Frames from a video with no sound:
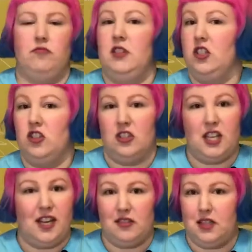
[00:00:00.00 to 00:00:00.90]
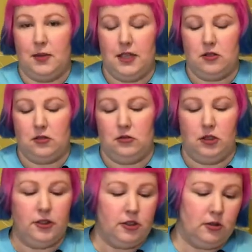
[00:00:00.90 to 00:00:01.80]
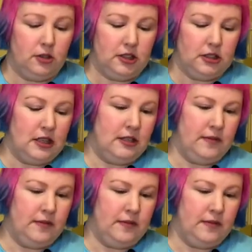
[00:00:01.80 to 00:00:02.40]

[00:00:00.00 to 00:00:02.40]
This just has the puzzle logo on it.